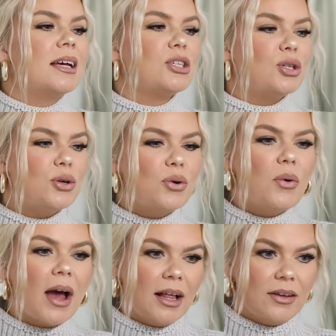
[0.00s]

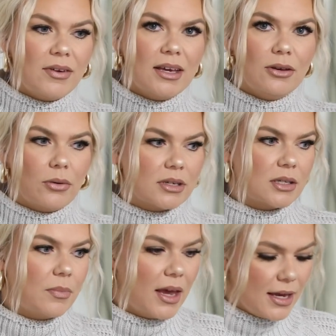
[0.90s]
to elevate your
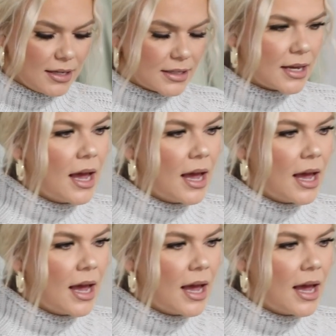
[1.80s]
space.